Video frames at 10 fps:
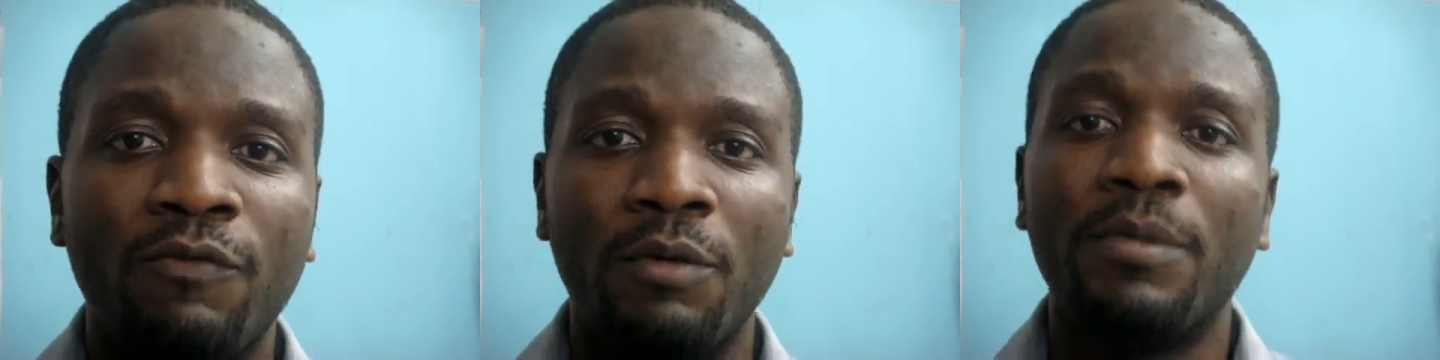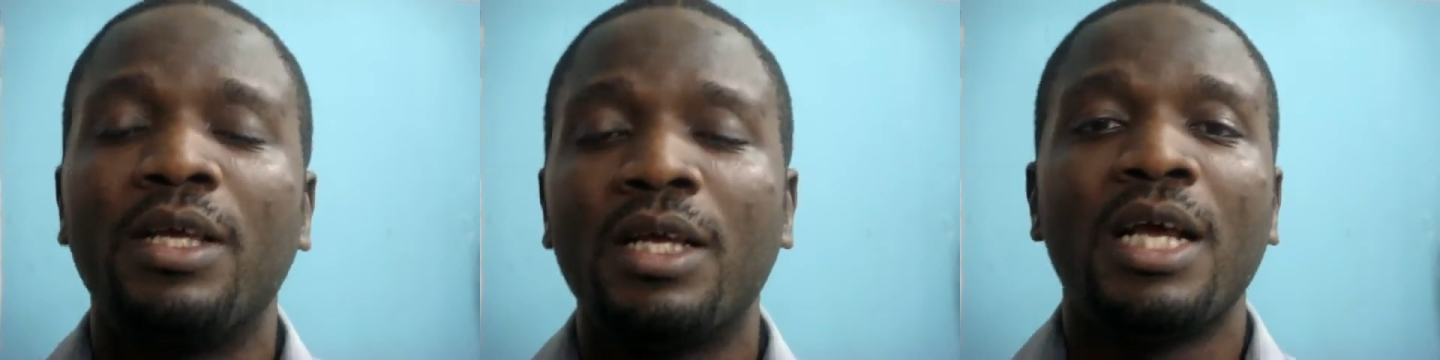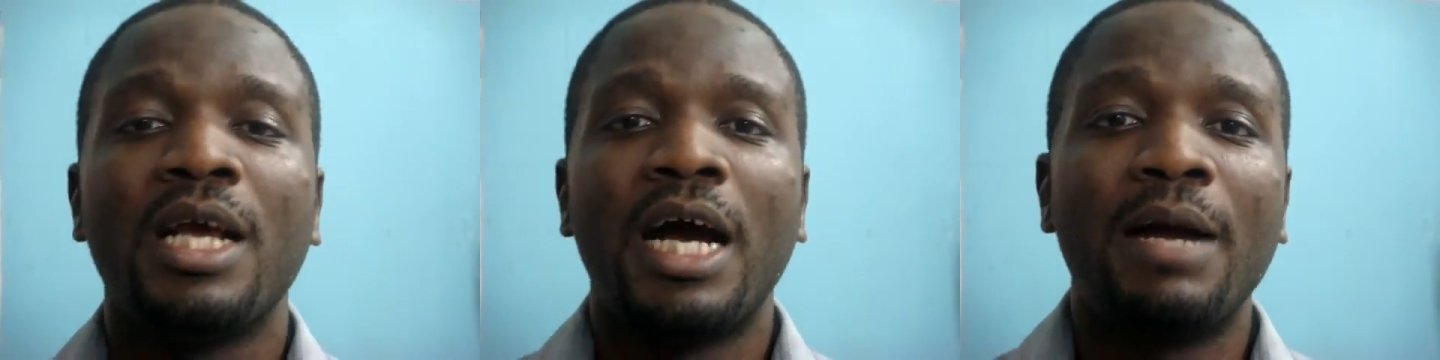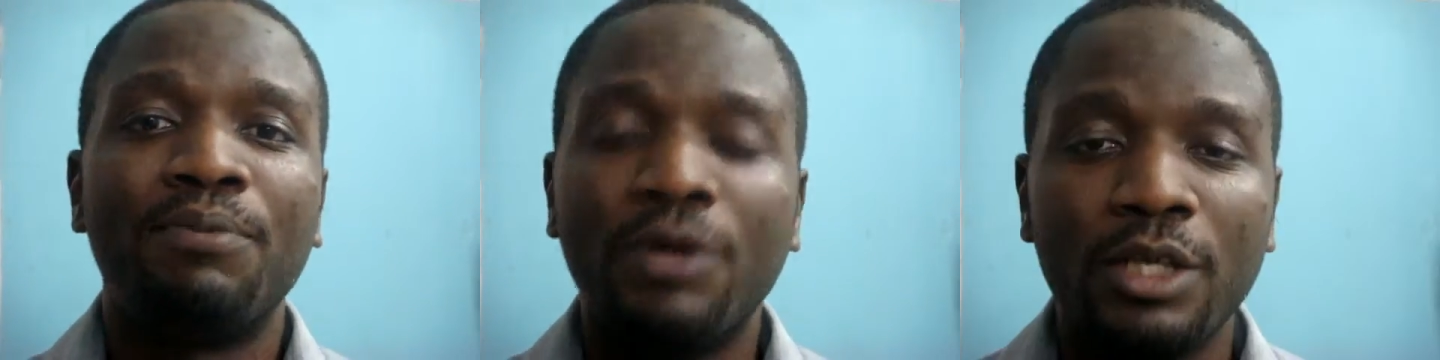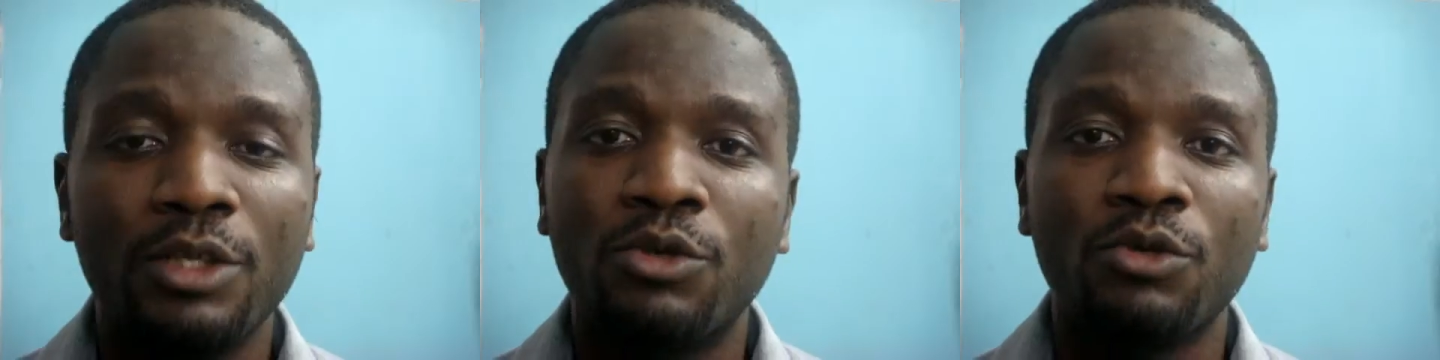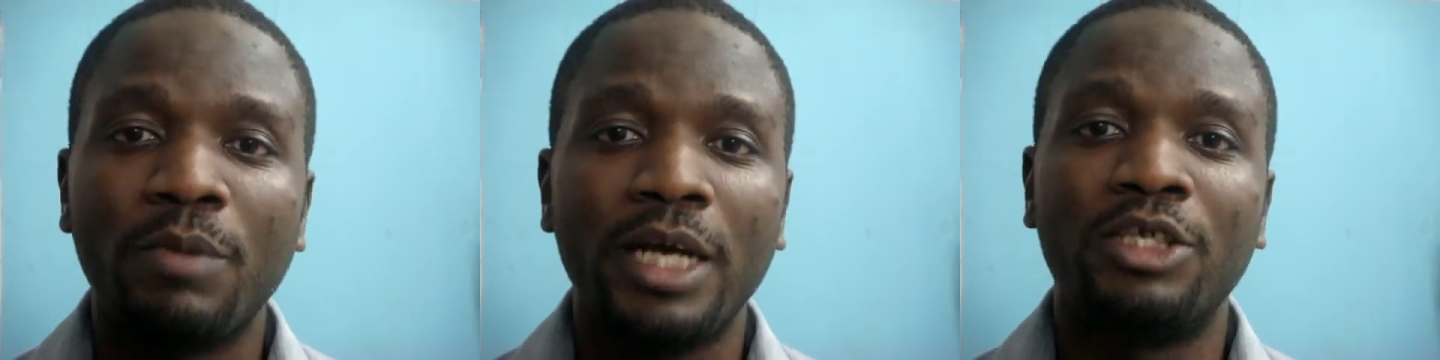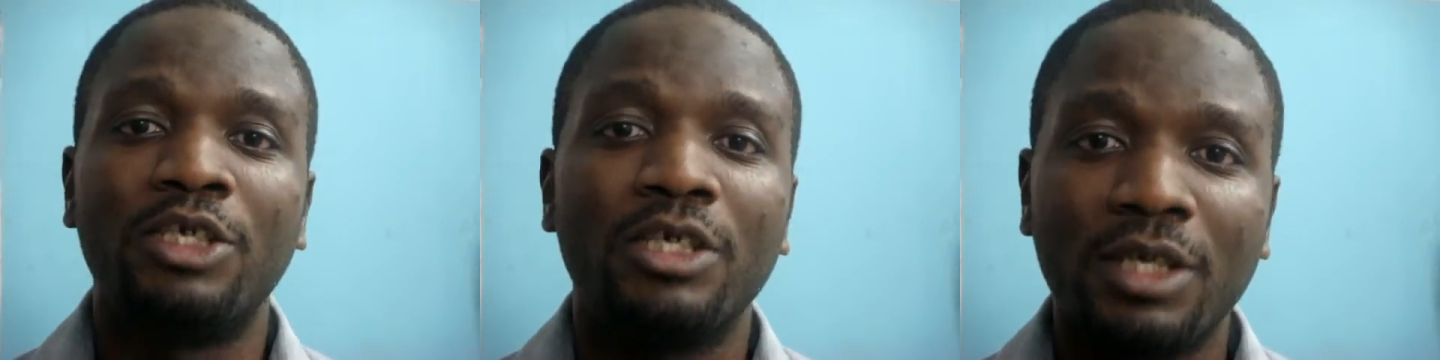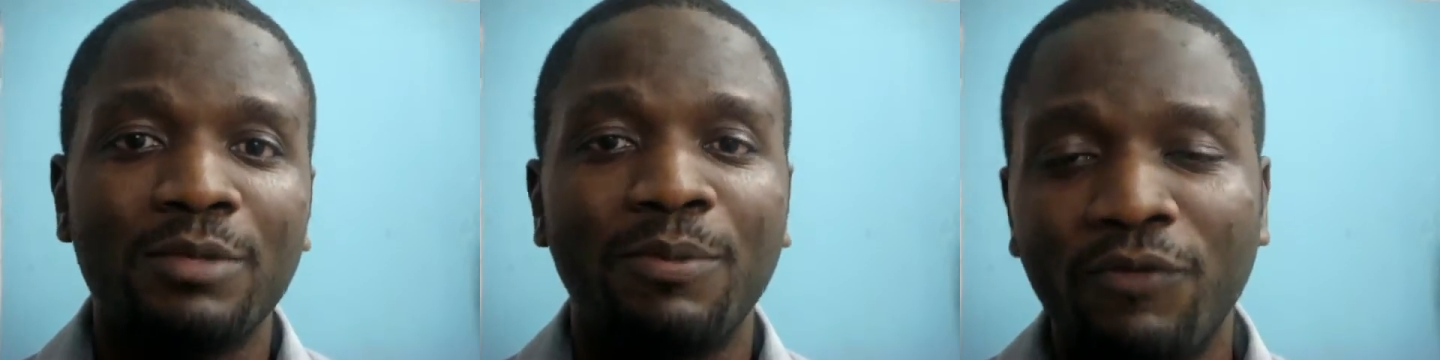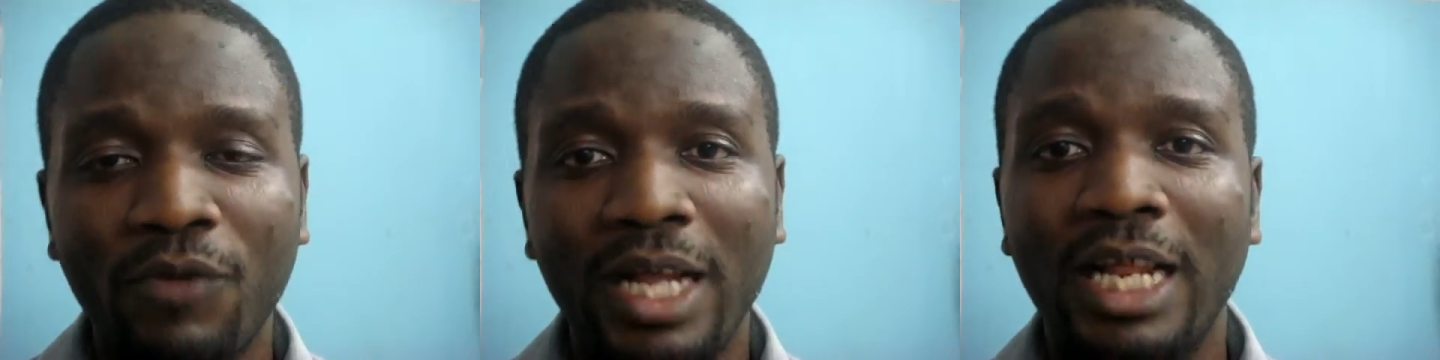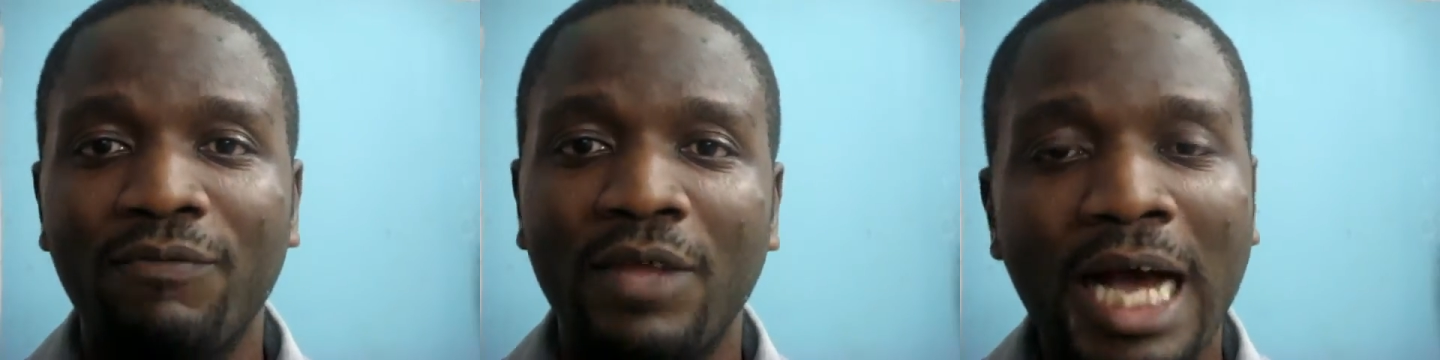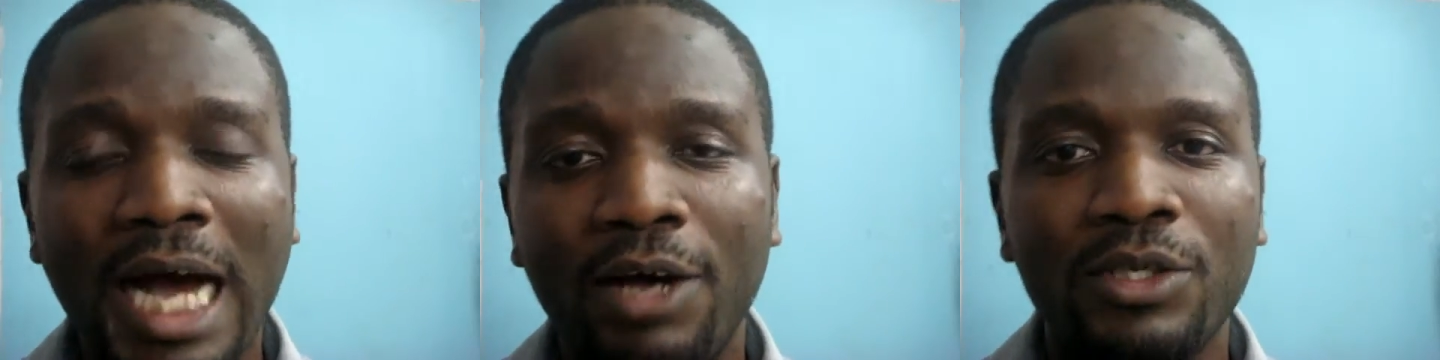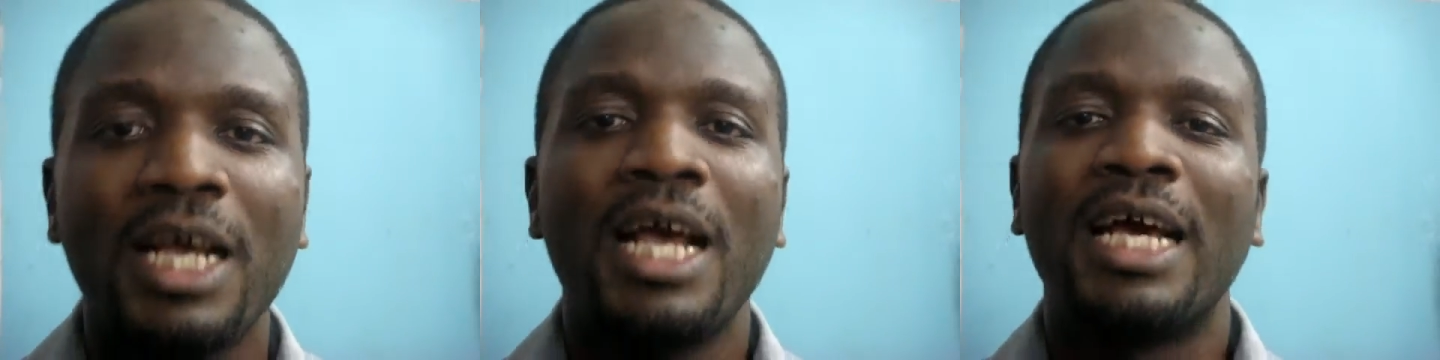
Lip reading: For me, I prayed to my Jesus before I left the house,